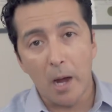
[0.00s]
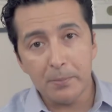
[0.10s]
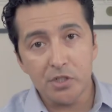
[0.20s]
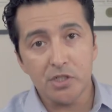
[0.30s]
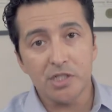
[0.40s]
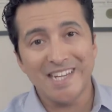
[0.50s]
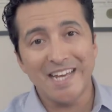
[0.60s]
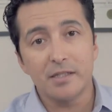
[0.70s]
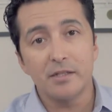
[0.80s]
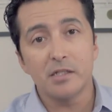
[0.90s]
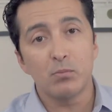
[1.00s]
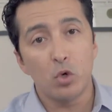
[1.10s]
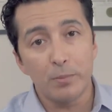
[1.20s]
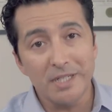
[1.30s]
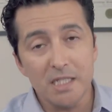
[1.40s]
options at this
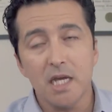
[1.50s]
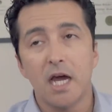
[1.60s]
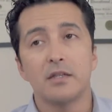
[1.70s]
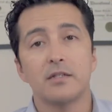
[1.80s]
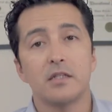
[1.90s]
moment other